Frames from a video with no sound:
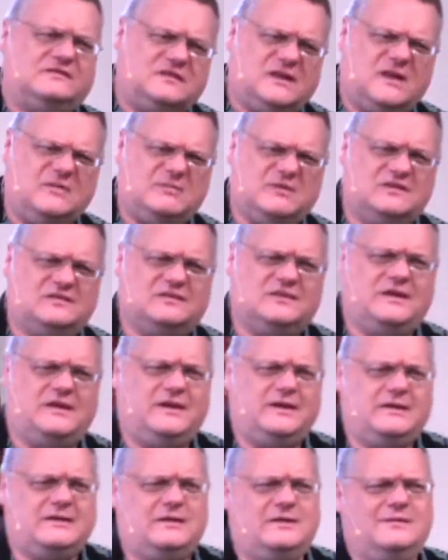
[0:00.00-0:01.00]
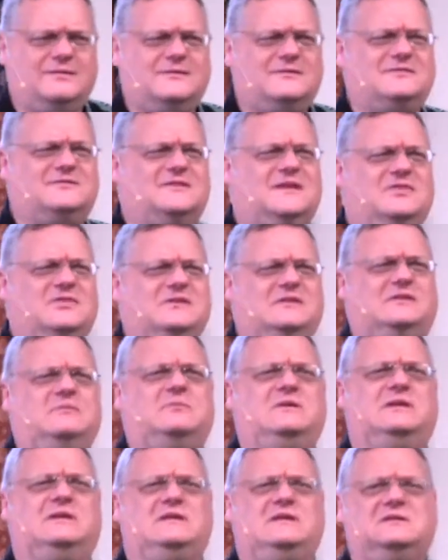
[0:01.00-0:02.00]
statement, it's like, there's nothing to
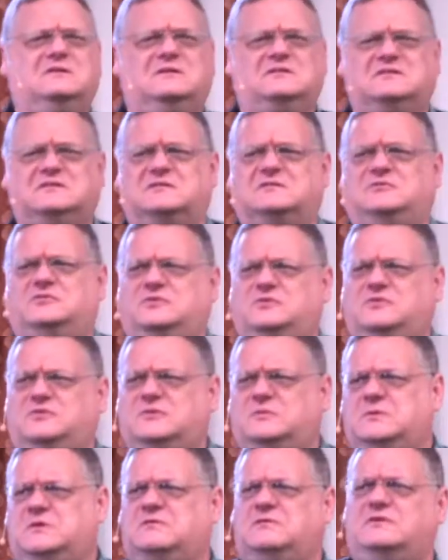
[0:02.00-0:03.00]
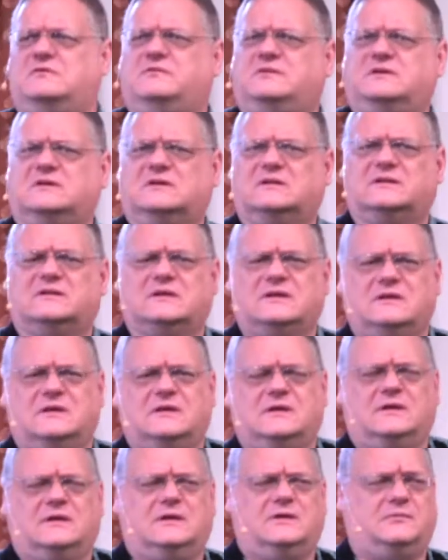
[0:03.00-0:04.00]
be healed, just truth to be revealed.
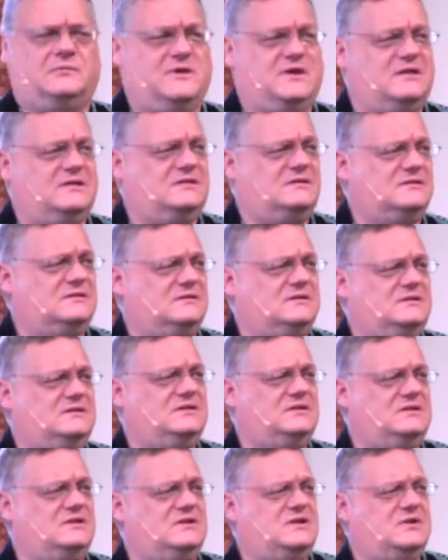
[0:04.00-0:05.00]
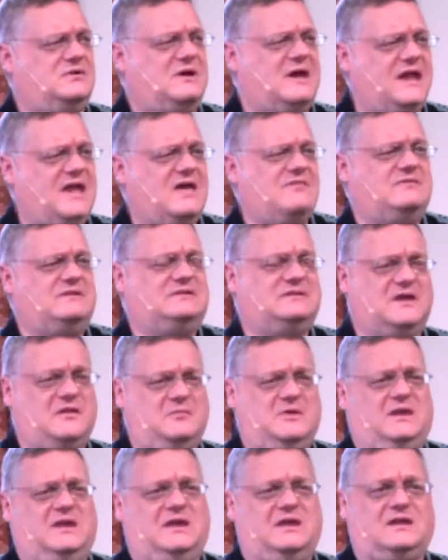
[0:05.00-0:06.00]
Well, I have a
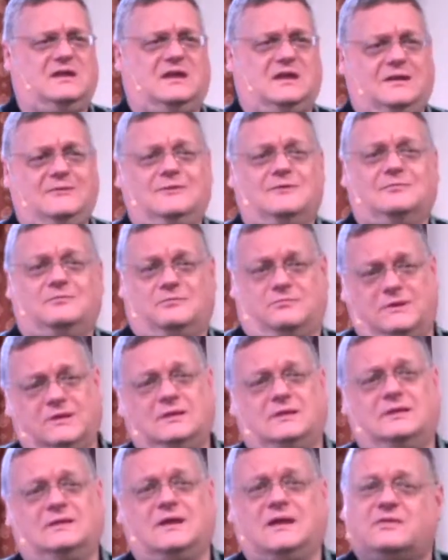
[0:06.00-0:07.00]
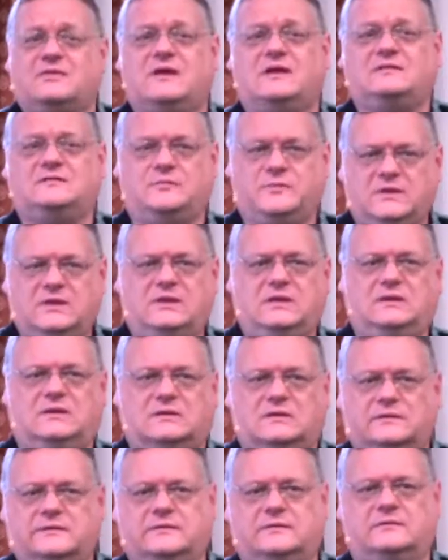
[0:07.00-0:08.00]
tummy ache, and I would really like that to be
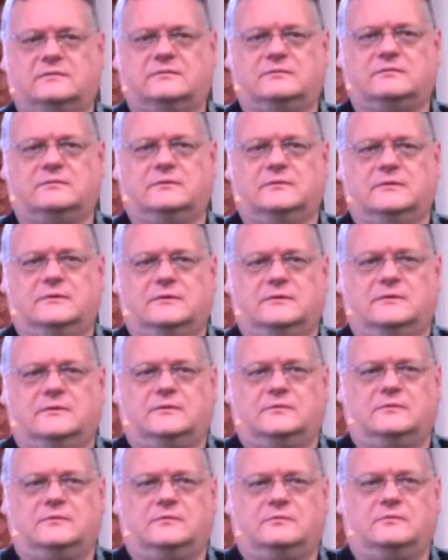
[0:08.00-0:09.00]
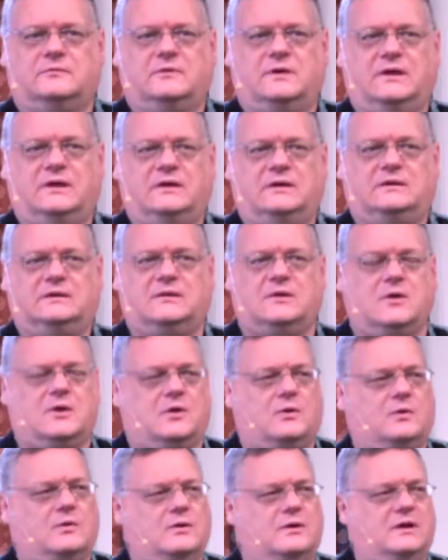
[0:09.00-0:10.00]
healed, right?
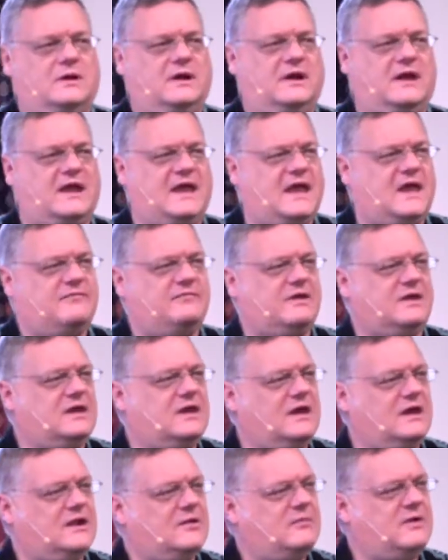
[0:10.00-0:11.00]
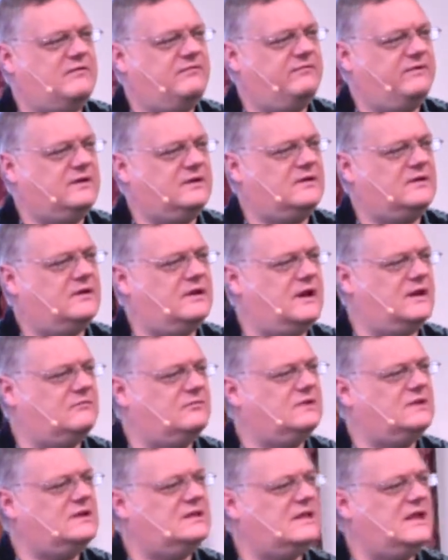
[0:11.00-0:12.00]
Or I have a cut on my finger, I'd
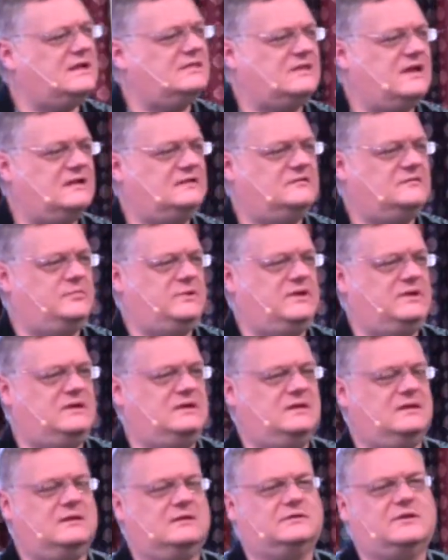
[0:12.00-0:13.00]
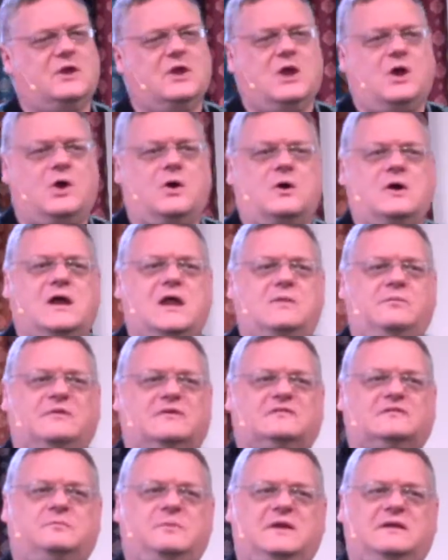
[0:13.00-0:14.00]
really like that to be healed. Or I'm
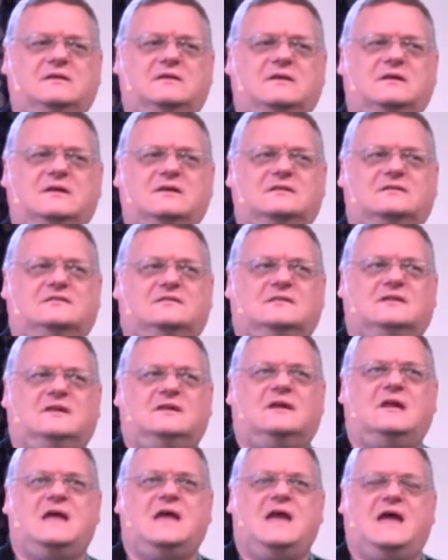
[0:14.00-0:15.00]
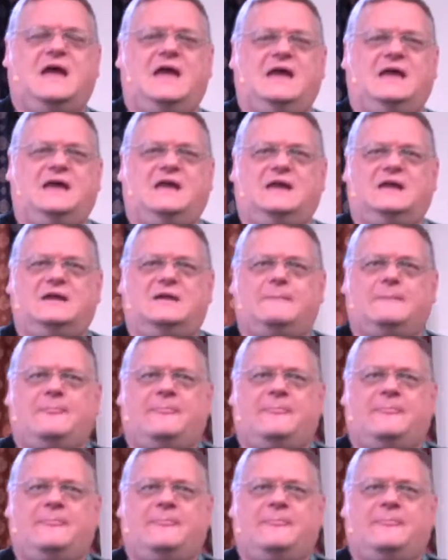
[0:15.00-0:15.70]
experiencing a